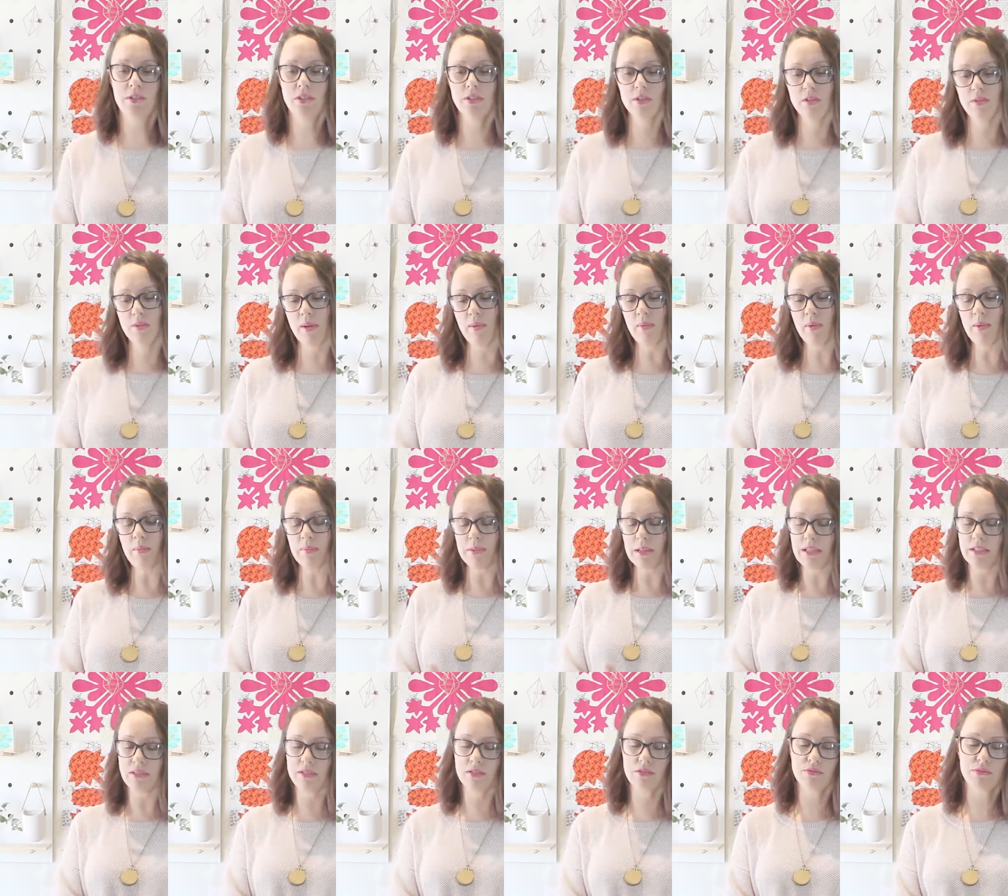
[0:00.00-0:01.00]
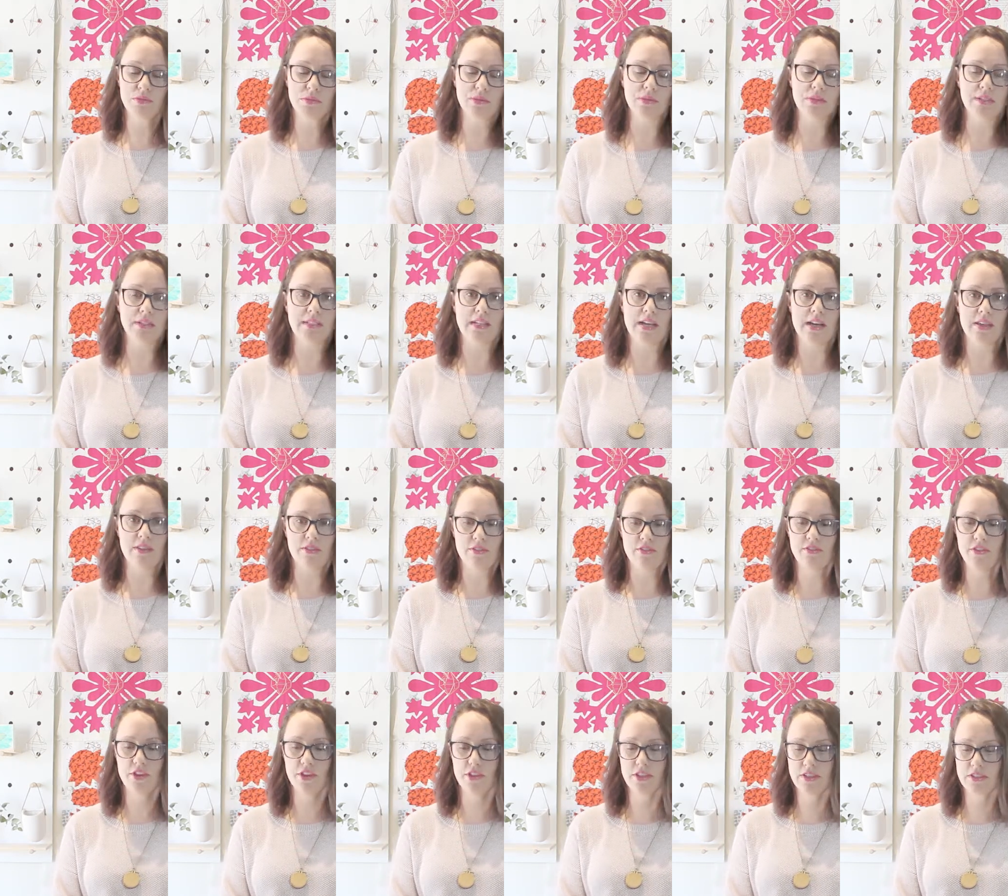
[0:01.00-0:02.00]
because when we placed the ruler down the
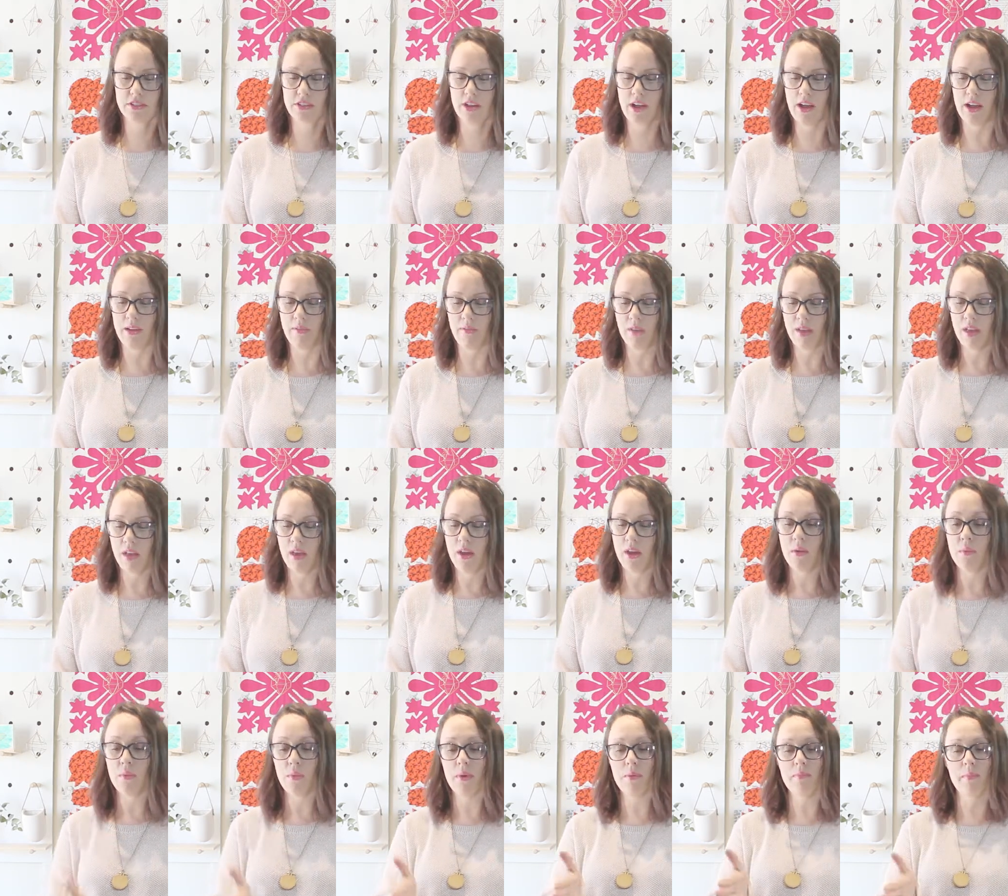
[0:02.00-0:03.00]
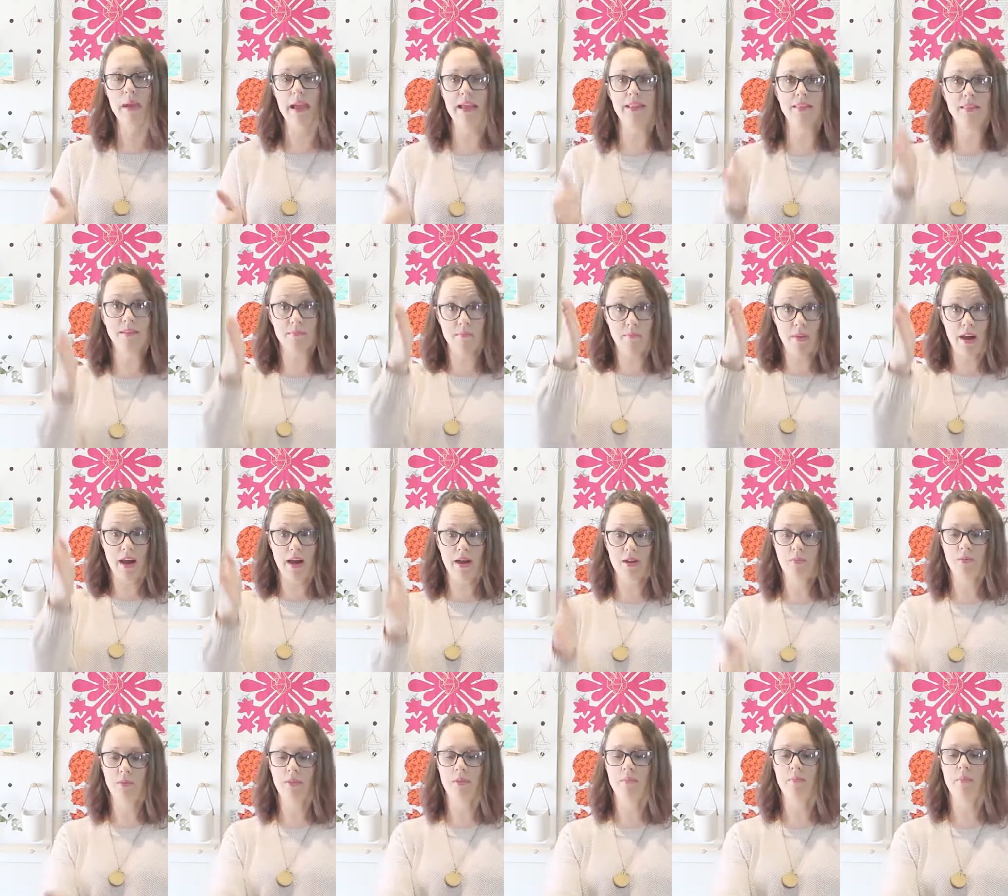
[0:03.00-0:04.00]
first time, we made the
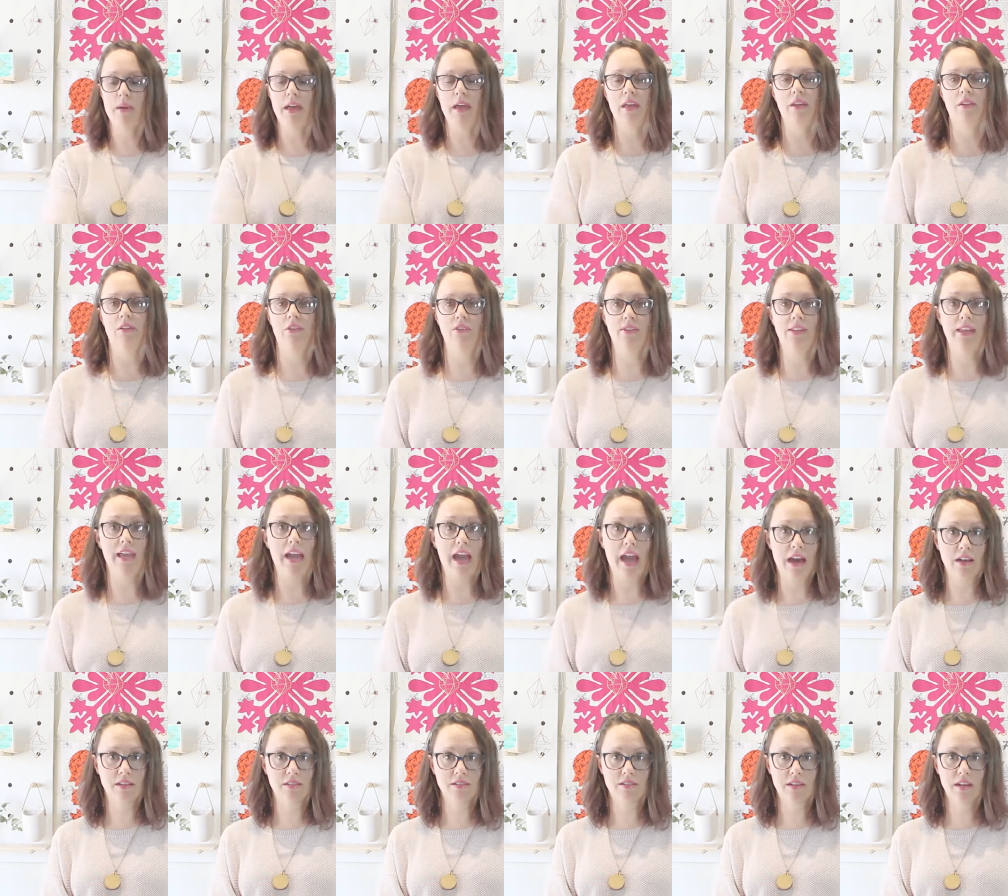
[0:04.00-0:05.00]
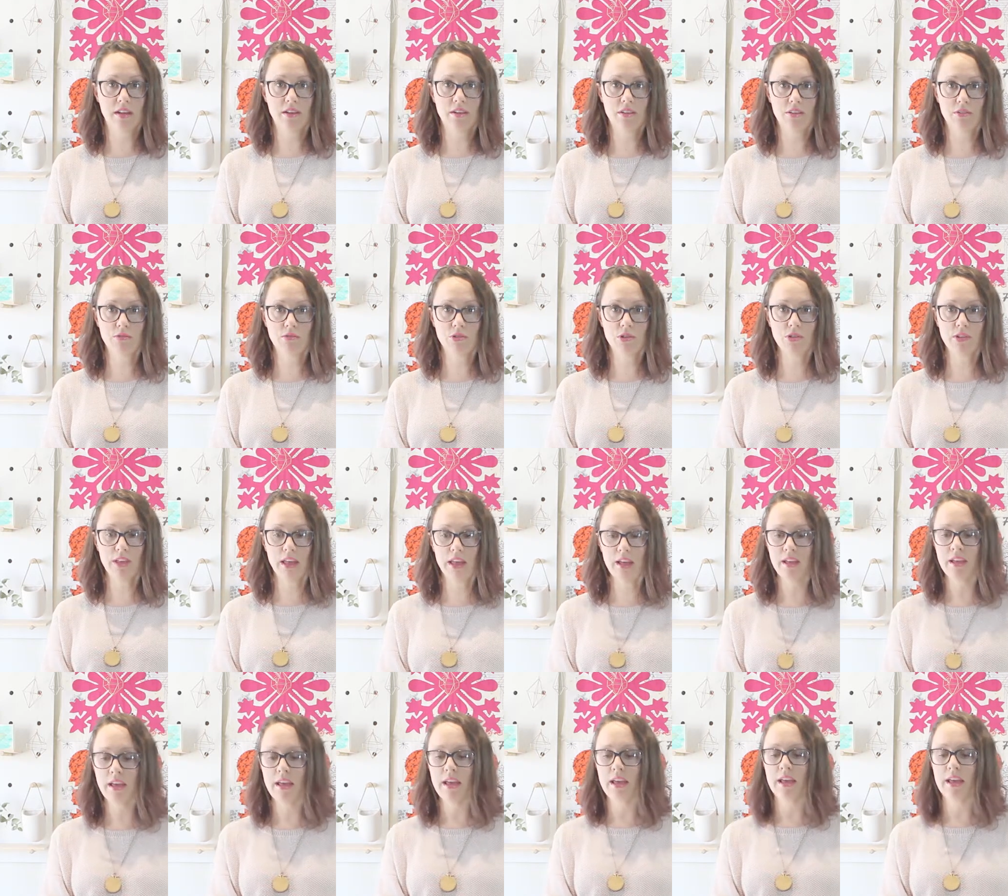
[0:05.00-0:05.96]
mark with the pen on the outside of the ruler.